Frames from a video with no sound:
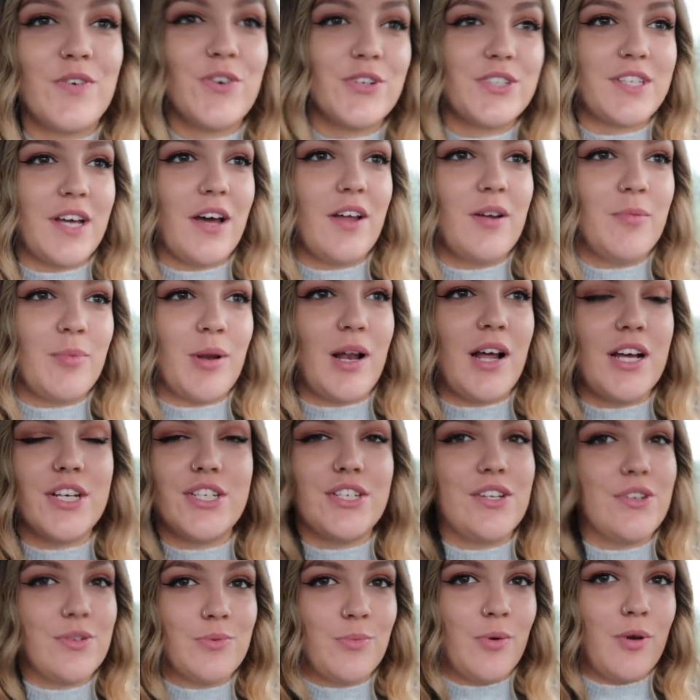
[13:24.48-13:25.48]
foot down and be like,
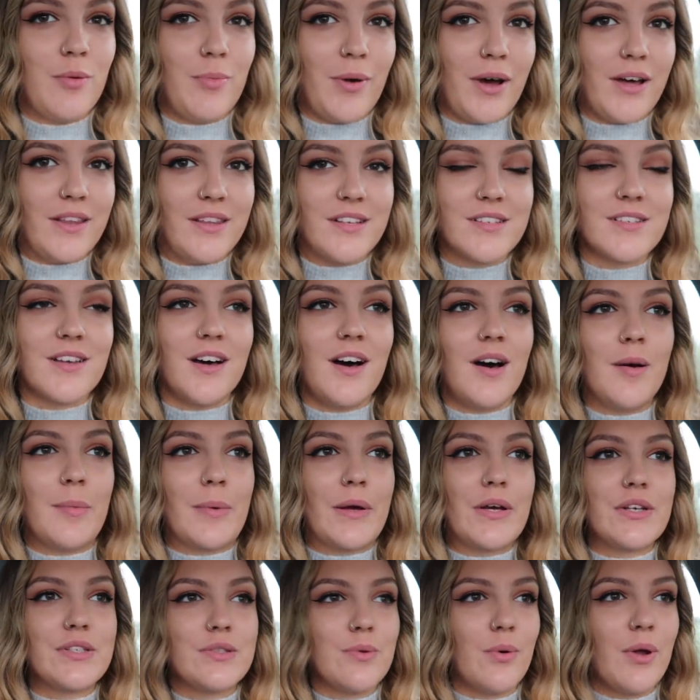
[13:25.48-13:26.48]
she doesn't want to buy this car,
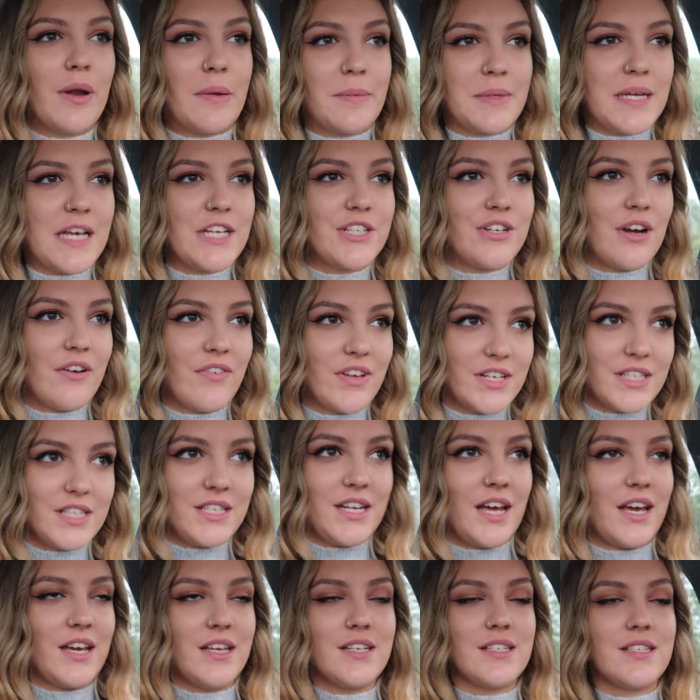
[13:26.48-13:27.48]
because the one I'm test driving
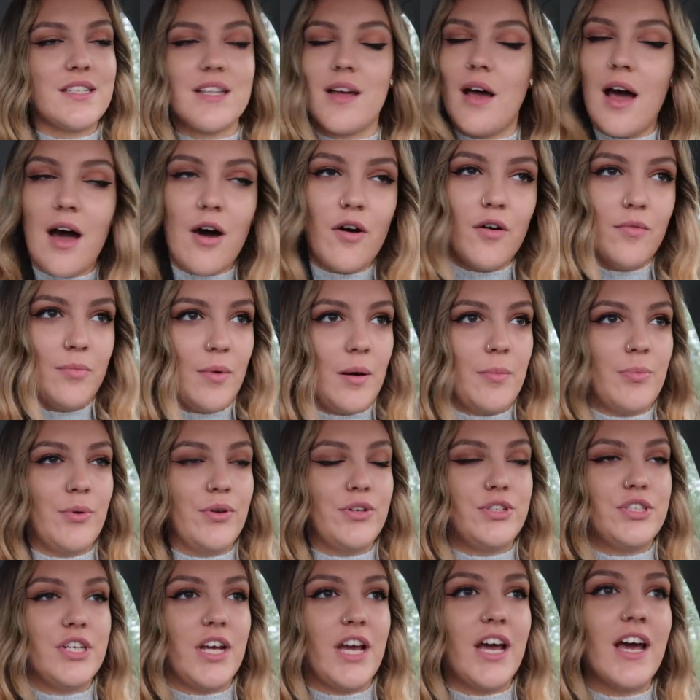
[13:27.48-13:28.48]
today is out of my
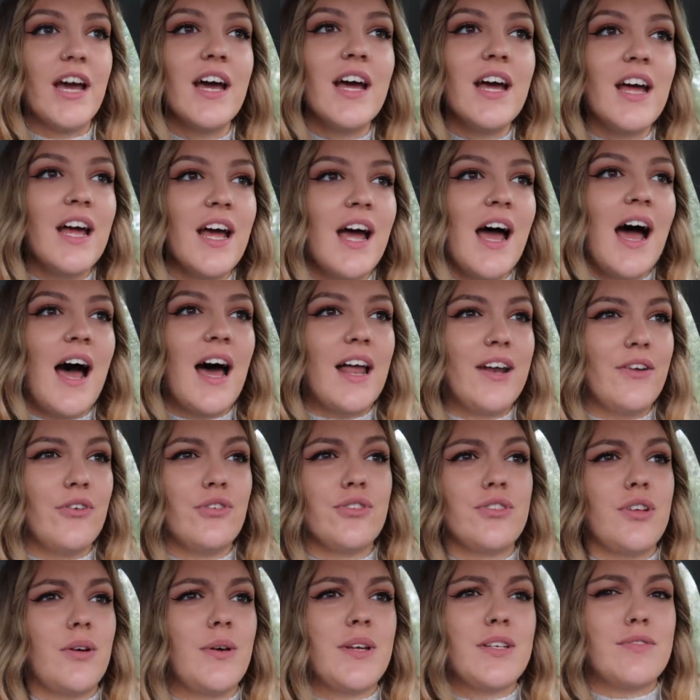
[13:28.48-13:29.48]
budget, and
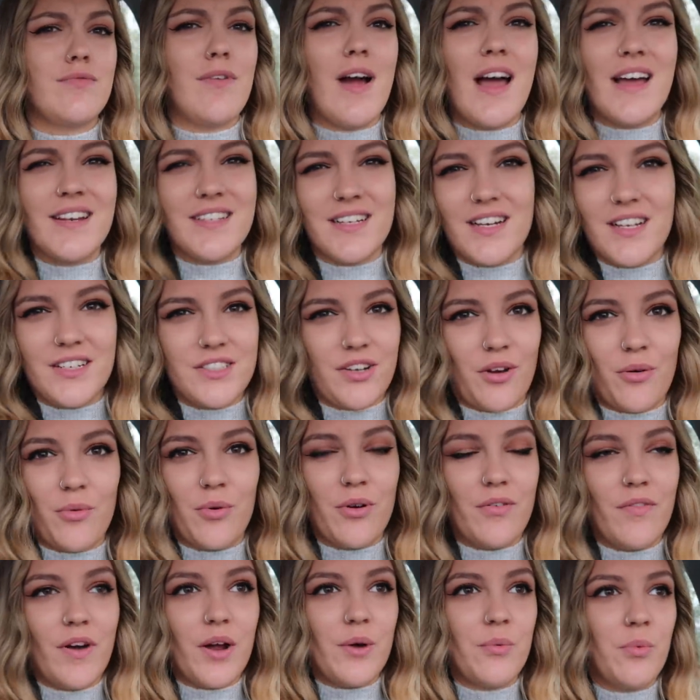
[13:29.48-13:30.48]
also it's red and I don't
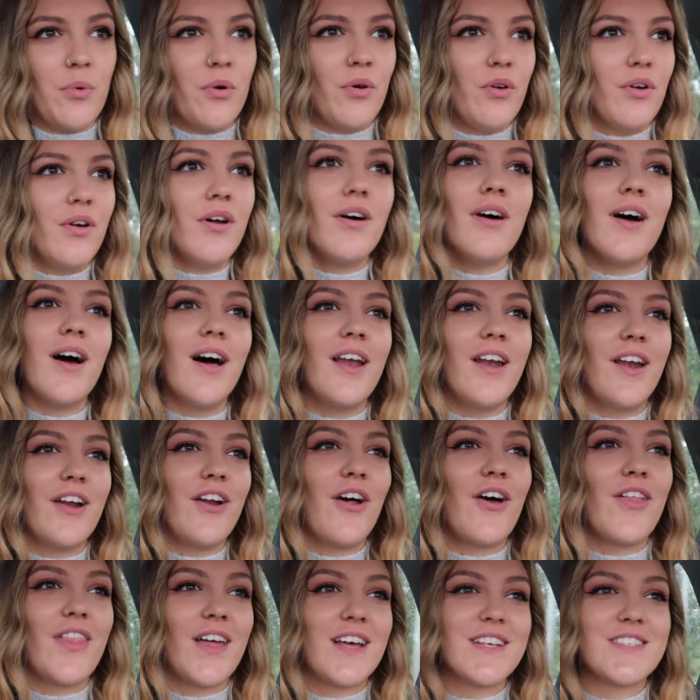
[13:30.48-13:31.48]
want a red one. And I
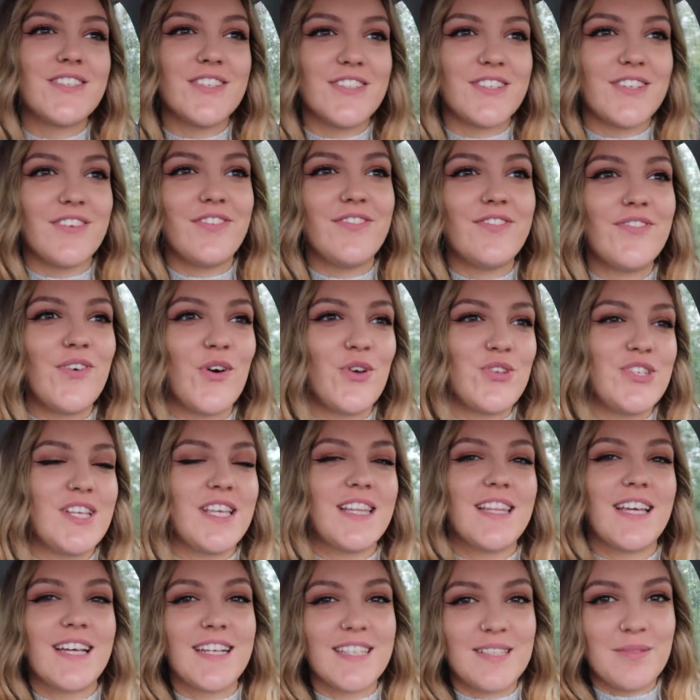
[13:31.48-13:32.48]
know that's such a fussy
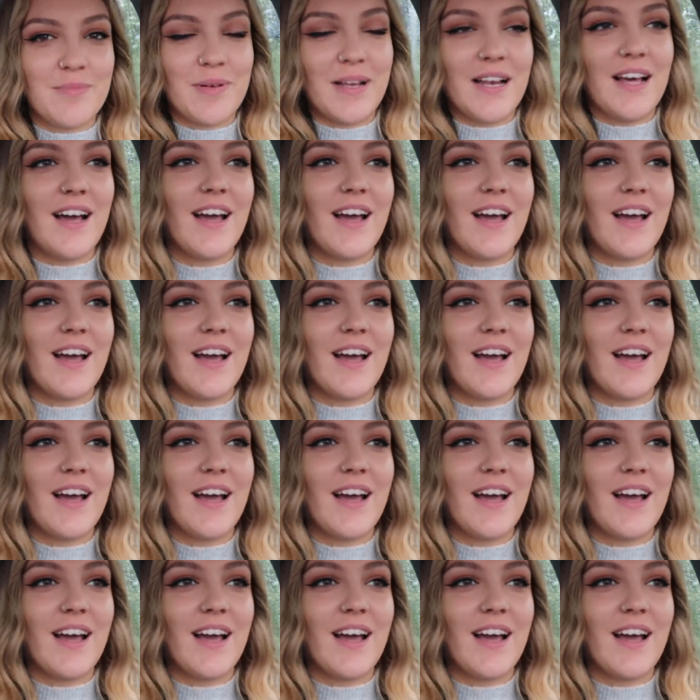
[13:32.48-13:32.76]
thing to be